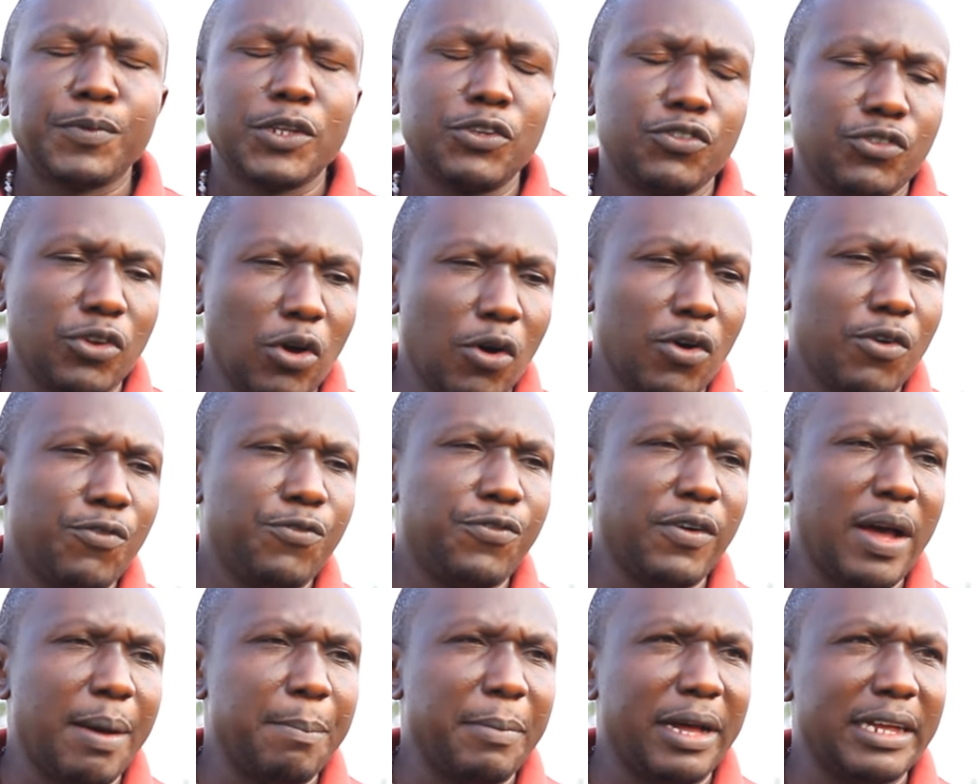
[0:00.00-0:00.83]
So
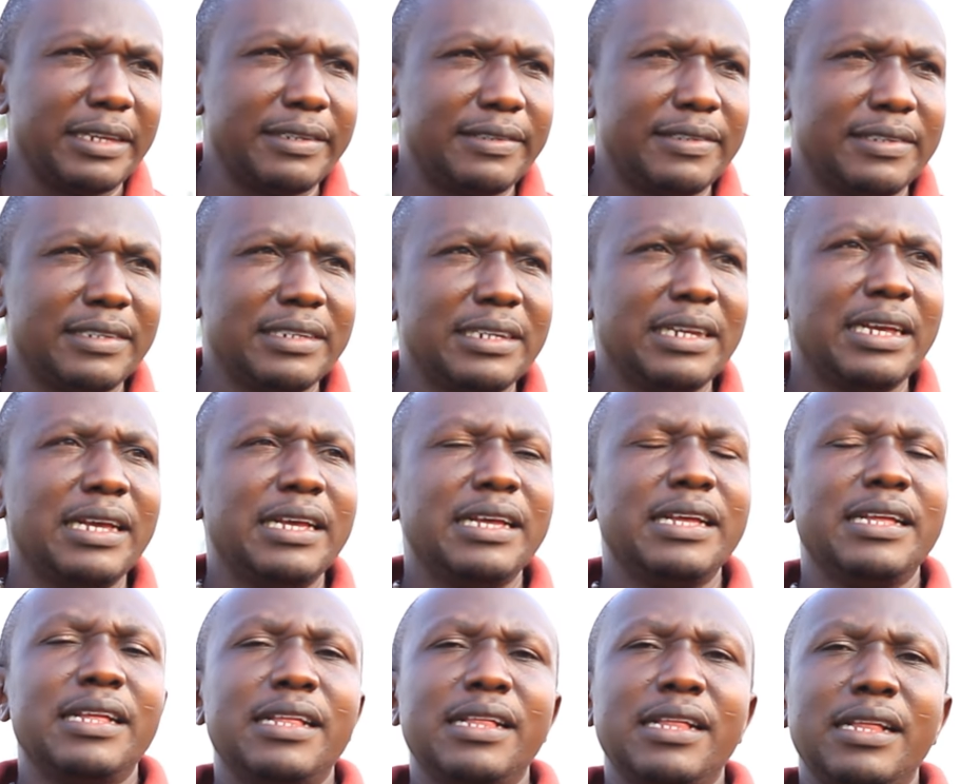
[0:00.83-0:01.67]
farmers,
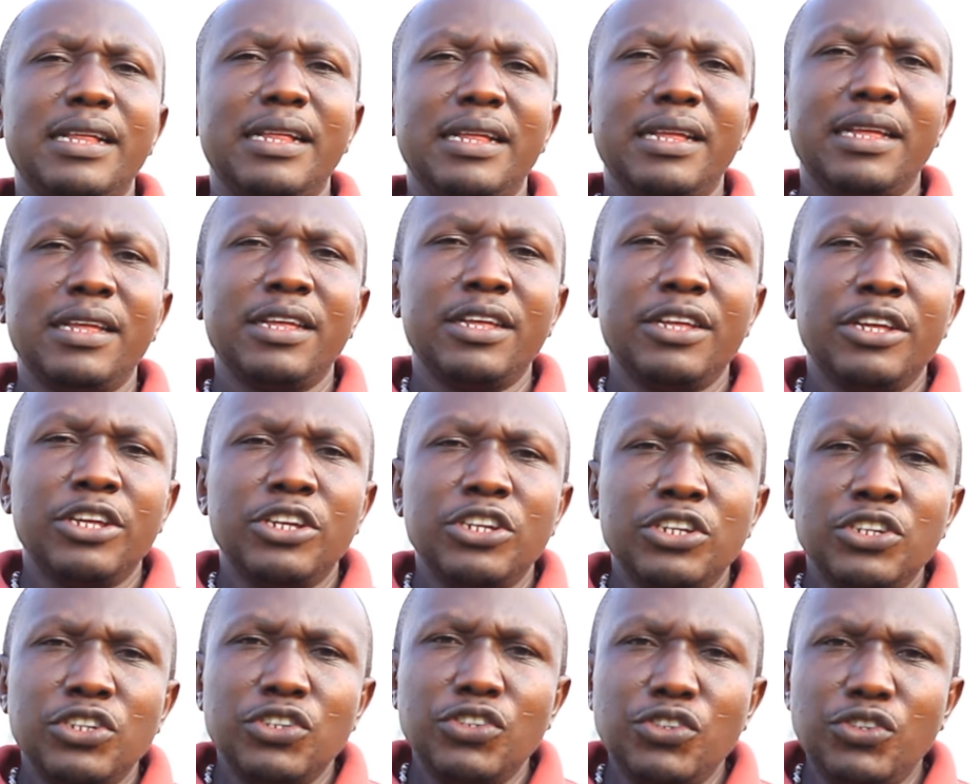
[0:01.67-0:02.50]

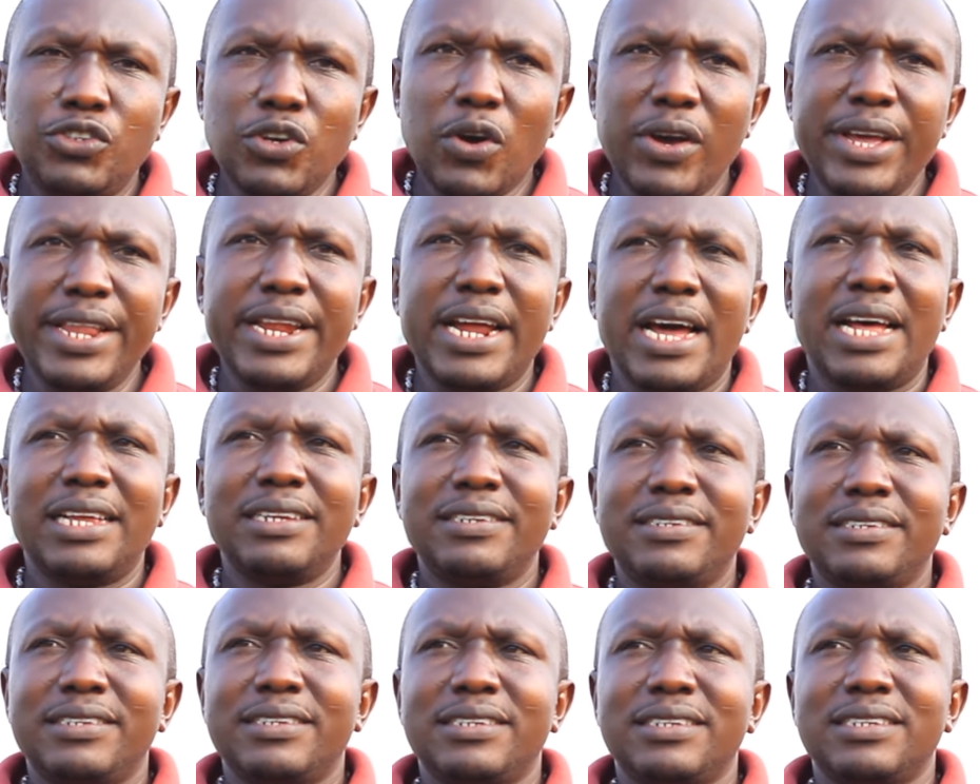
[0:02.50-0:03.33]
join
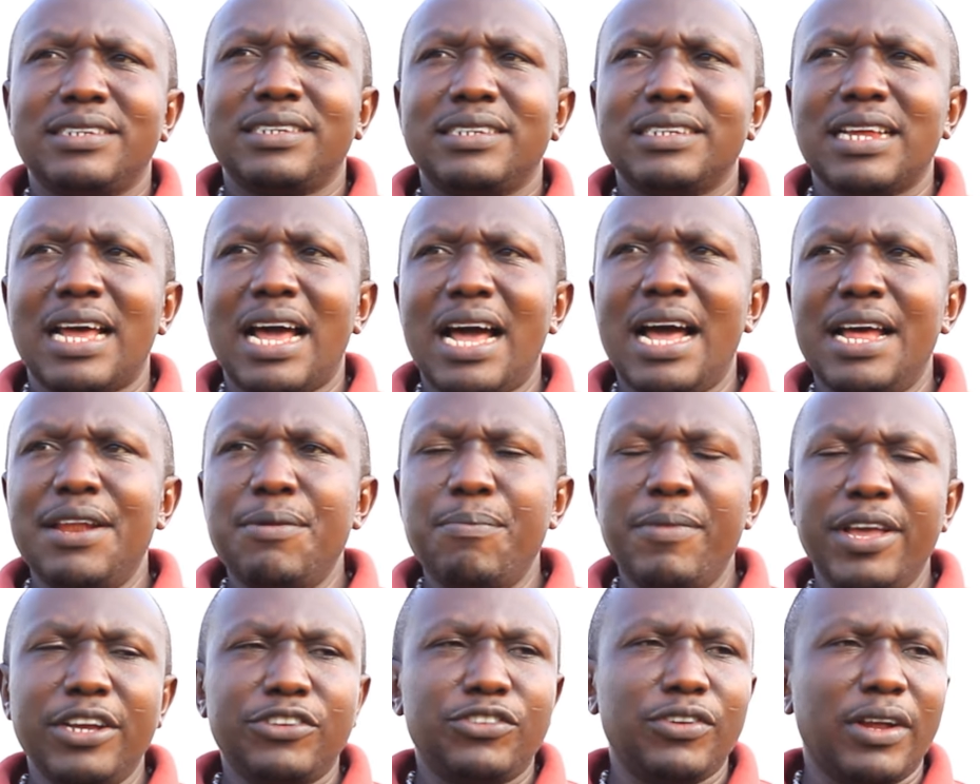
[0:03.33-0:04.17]
us
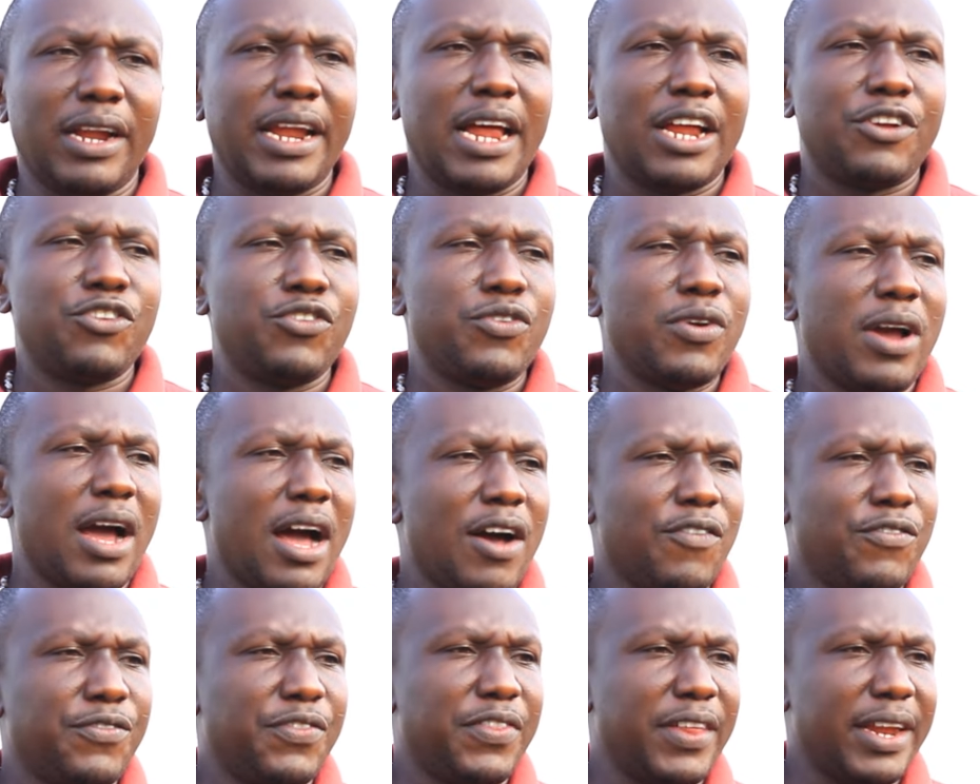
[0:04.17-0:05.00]
and make sure that you
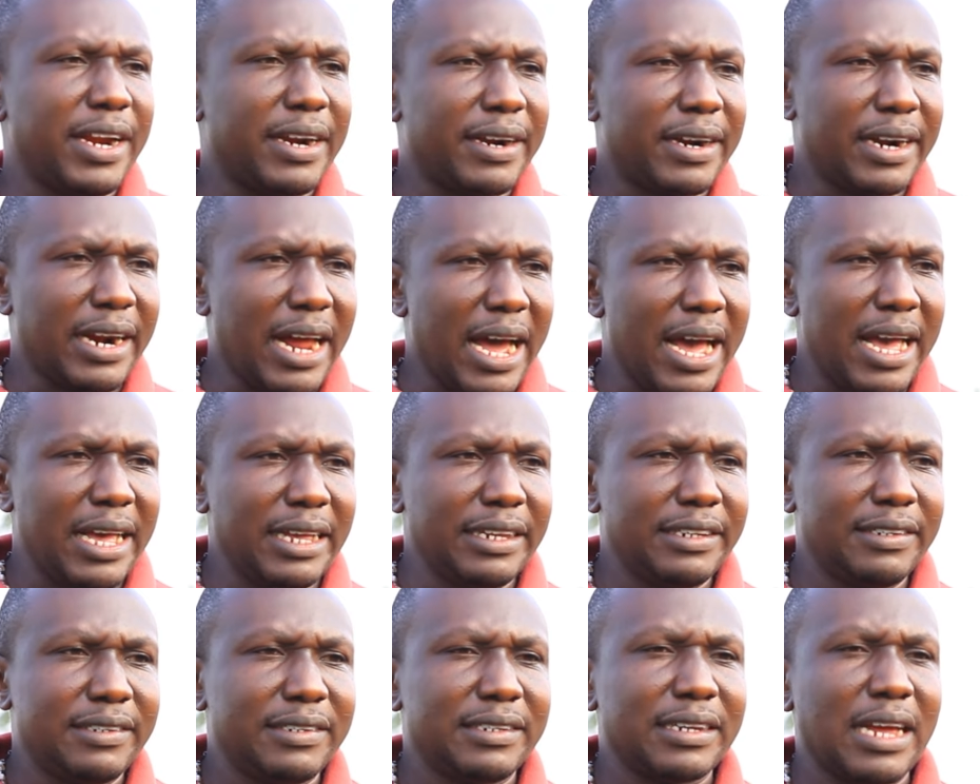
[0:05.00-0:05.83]
have the
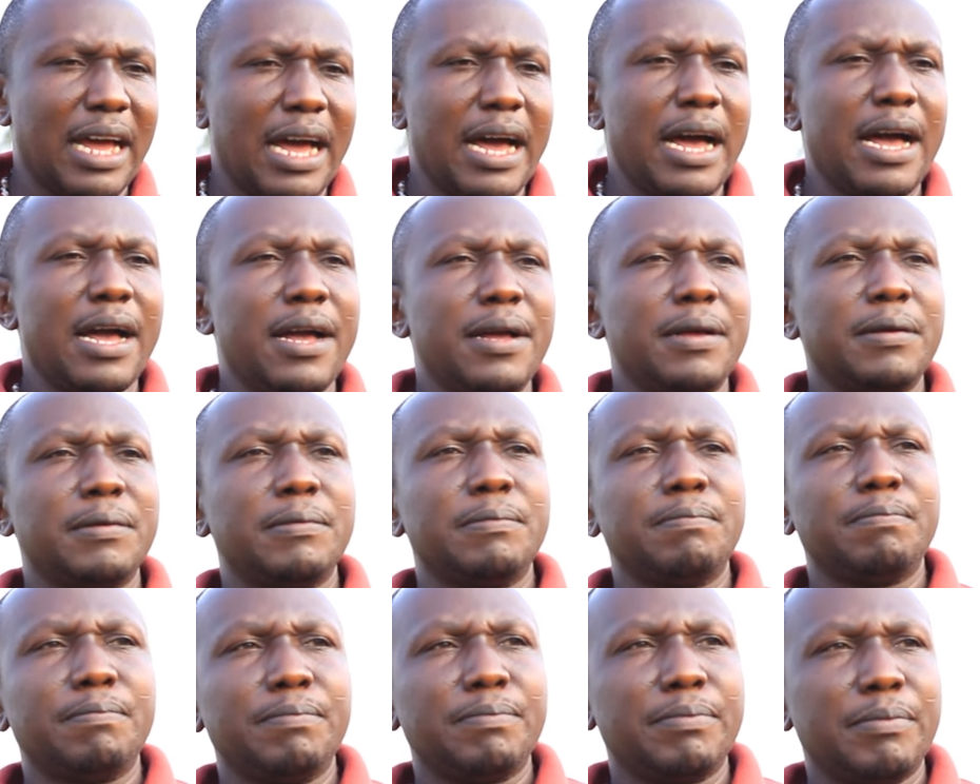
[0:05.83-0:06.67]
right
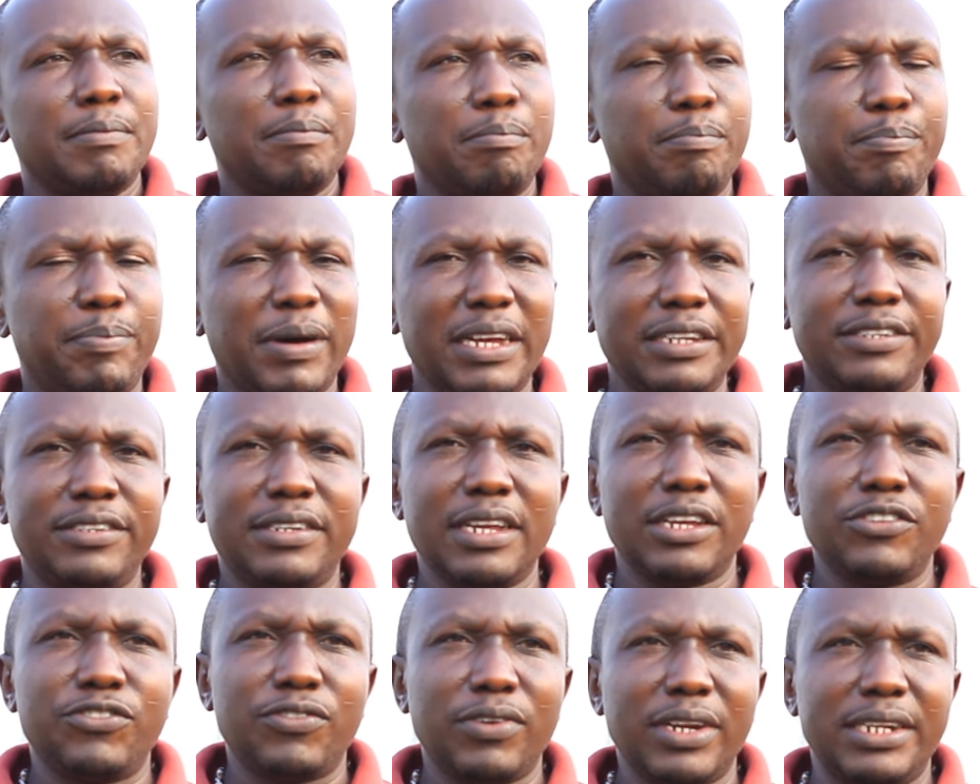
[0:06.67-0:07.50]

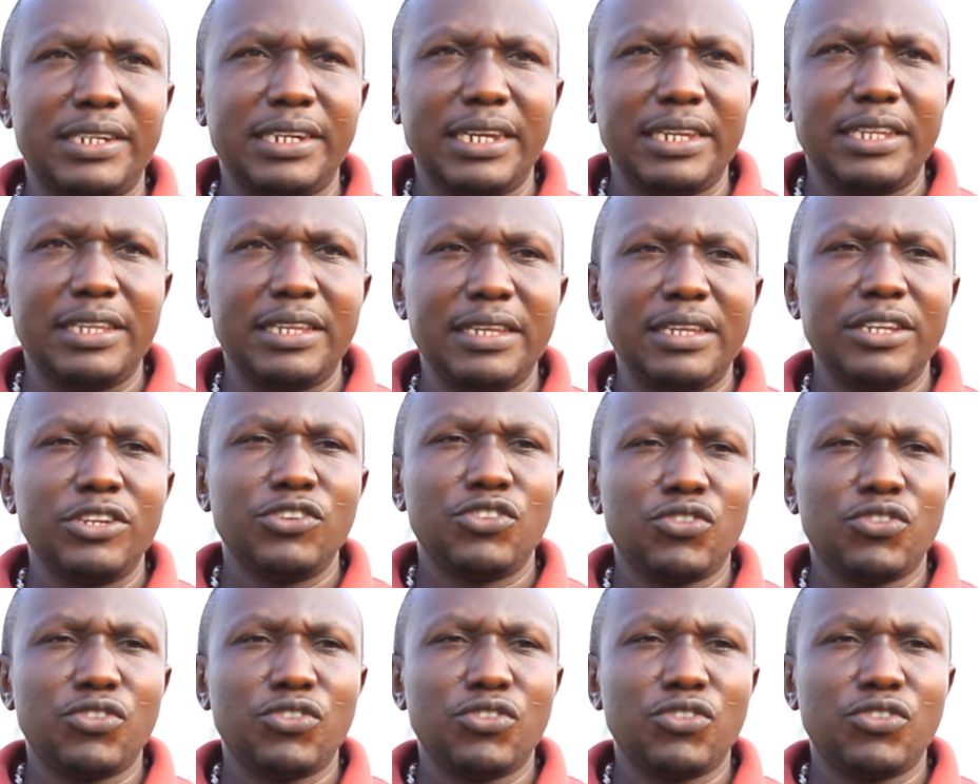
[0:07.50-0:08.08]
pasture strategy.